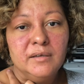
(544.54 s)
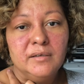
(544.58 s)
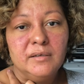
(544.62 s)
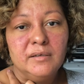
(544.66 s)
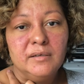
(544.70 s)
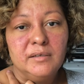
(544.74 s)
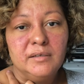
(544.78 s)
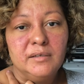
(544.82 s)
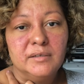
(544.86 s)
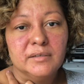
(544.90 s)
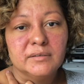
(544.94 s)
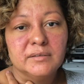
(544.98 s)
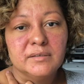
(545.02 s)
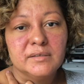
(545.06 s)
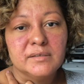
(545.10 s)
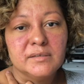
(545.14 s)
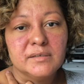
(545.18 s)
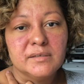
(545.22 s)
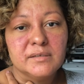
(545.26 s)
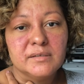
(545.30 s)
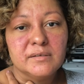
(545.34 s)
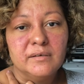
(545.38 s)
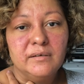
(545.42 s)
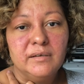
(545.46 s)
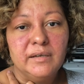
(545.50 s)
look, this
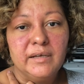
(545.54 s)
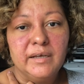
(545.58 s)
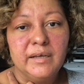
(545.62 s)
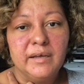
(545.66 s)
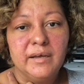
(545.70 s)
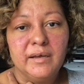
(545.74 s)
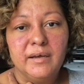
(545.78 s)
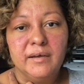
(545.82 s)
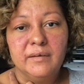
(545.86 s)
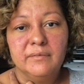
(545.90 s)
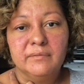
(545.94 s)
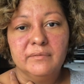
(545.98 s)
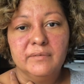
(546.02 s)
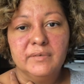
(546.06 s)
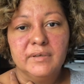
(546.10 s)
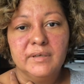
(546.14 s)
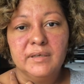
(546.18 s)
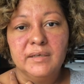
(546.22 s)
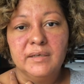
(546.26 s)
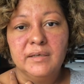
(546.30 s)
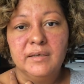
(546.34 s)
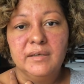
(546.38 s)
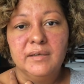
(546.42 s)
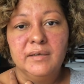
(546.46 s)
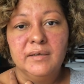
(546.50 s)
is all I have,
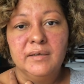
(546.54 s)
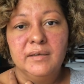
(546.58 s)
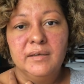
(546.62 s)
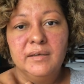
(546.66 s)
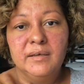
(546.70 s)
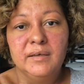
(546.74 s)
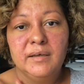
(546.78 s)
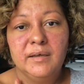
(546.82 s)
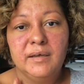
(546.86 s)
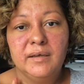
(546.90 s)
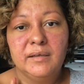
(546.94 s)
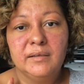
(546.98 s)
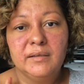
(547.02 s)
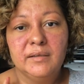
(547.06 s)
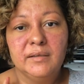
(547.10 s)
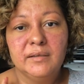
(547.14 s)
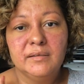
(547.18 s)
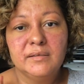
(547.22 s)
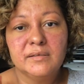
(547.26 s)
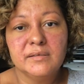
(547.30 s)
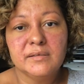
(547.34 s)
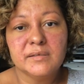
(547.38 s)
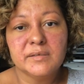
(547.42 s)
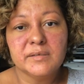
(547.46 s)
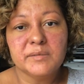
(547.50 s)
and then
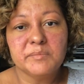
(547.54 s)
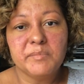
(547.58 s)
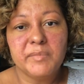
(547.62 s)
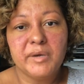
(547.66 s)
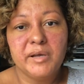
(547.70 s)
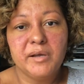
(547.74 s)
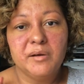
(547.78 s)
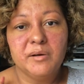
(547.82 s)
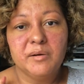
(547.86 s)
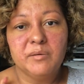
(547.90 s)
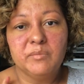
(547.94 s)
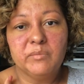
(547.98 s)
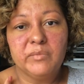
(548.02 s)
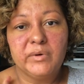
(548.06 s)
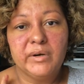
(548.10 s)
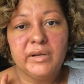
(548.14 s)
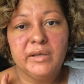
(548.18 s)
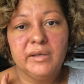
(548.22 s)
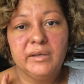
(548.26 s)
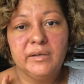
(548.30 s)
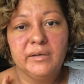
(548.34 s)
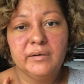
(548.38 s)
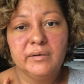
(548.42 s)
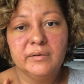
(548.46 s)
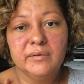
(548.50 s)
this is my arm right
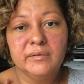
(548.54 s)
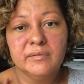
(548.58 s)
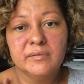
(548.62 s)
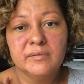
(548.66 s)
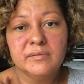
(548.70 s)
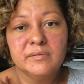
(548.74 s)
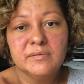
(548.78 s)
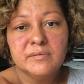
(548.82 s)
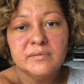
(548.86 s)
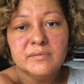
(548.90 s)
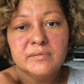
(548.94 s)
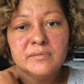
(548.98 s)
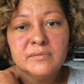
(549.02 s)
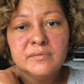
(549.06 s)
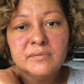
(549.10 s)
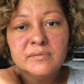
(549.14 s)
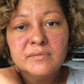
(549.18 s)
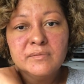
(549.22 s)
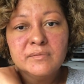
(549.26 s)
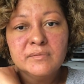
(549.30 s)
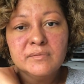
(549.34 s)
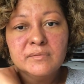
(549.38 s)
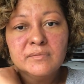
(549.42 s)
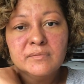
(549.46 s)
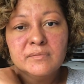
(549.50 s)
here,
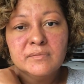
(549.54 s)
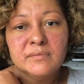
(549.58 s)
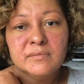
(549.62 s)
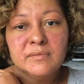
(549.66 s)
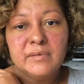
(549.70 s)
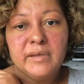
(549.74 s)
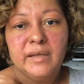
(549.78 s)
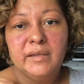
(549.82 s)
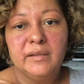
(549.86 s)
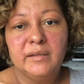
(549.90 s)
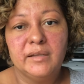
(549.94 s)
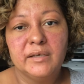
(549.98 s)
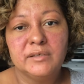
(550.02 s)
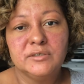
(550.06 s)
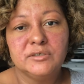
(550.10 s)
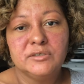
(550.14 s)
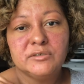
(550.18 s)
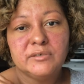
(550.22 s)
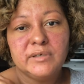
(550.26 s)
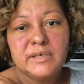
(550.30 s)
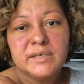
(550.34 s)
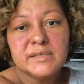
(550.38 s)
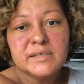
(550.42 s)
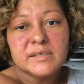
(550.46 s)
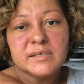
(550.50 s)
and that
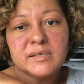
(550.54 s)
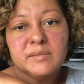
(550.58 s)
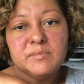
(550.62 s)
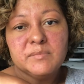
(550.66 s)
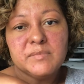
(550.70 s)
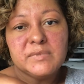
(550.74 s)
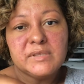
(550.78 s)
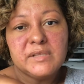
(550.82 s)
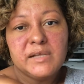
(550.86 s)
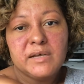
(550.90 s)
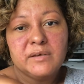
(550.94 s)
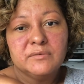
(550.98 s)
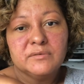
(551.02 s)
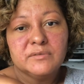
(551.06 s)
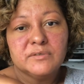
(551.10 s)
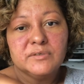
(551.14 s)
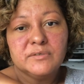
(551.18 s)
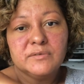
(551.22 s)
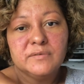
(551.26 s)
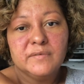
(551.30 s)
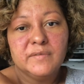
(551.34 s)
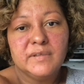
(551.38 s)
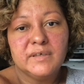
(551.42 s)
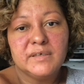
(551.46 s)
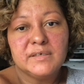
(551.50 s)
dress comes down
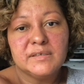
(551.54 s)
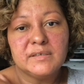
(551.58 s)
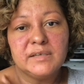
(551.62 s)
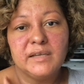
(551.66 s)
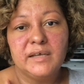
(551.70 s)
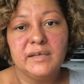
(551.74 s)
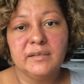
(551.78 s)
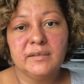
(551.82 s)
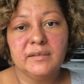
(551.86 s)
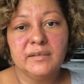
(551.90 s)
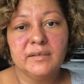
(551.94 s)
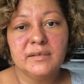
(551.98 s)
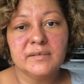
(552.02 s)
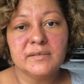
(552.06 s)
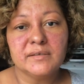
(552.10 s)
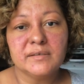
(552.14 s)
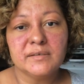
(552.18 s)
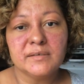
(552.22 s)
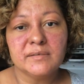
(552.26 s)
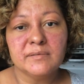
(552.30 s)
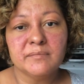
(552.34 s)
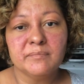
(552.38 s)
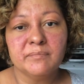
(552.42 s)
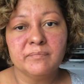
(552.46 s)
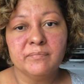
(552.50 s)
to this, like this.
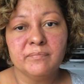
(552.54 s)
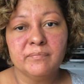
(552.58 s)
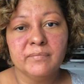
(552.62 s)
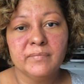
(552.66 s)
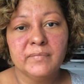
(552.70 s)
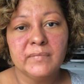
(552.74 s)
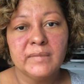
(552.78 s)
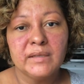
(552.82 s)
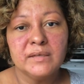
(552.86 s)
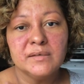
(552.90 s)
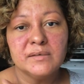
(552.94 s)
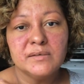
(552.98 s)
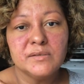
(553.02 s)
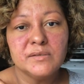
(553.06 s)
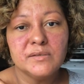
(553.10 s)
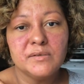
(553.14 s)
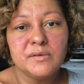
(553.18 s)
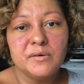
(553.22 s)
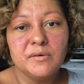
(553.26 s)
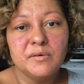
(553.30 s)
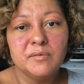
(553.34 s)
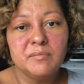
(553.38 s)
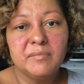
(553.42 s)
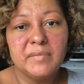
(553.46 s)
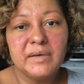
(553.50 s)

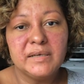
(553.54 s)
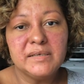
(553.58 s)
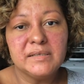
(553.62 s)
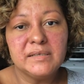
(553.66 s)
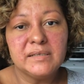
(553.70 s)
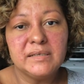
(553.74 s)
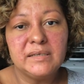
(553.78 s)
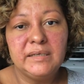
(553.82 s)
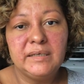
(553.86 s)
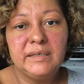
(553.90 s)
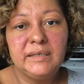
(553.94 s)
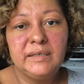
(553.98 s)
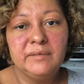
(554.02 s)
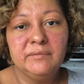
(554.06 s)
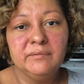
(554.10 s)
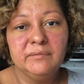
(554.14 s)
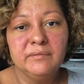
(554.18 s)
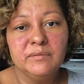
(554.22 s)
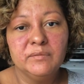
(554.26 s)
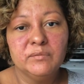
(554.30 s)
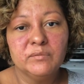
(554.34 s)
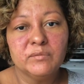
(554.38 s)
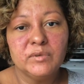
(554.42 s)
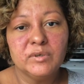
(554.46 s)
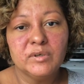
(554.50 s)
So my sleeve
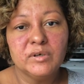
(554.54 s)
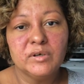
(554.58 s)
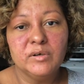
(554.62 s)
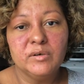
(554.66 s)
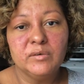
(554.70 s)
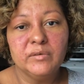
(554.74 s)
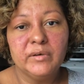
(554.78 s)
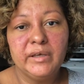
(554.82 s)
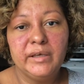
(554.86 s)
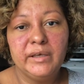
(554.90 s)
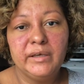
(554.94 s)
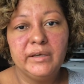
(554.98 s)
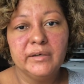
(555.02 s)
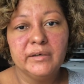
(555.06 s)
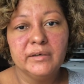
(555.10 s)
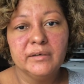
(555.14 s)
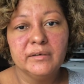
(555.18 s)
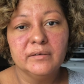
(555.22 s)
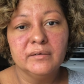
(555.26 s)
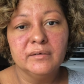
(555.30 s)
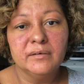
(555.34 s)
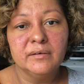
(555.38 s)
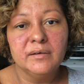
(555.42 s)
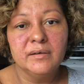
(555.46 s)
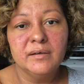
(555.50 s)
will go here,
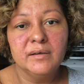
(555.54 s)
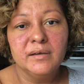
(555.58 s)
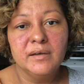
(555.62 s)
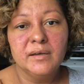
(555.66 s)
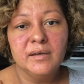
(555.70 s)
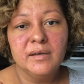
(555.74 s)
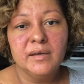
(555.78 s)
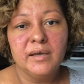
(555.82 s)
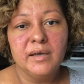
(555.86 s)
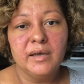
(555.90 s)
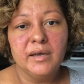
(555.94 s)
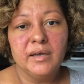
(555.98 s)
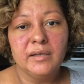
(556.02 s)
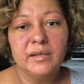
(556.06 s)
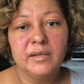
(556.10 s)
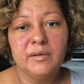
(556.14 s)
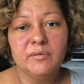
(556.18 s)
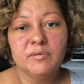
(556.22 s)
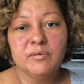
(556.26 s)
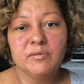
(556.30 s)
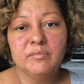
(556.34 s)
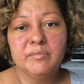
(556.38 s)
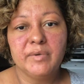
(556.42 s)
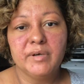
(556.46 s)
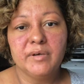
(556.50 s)
and it
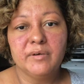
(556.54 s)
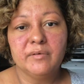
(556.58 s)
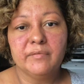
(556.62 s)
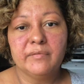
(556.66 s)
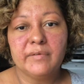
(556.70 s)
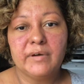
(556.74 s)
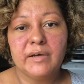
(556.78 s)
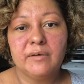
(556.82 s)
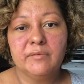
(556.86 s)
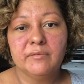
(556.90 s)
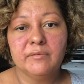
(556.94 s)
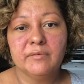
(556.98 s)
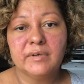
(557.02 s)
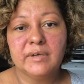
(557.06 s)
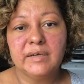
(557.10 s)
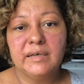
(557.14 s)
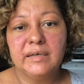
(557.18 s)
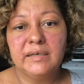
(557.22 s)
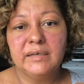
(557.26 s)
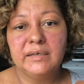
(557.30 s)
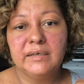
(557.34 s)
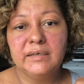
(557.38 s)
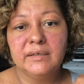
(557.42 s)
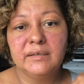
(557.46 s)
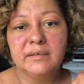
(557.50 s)
will be a round
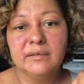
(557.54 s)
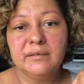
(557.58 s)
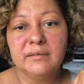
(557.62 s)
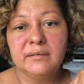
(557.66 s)
cut,